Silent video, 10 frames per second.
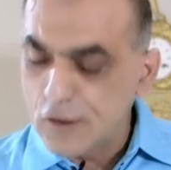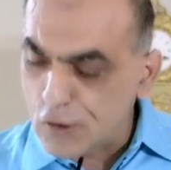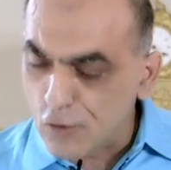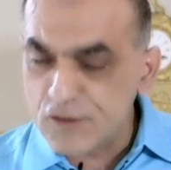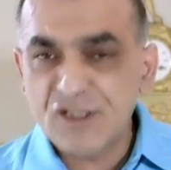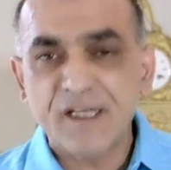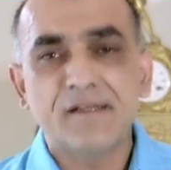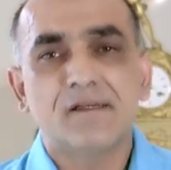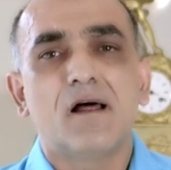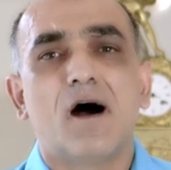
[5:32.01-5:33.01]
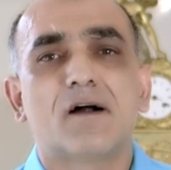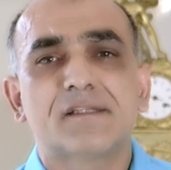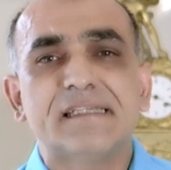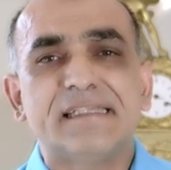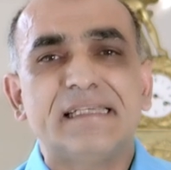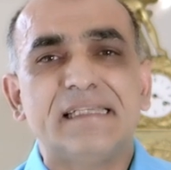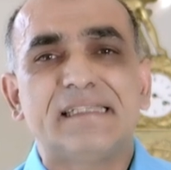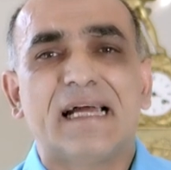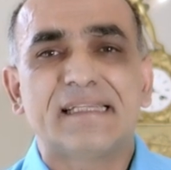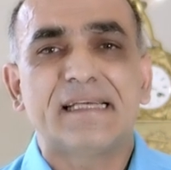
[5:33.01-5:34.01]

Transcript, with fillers: congenital heart disease that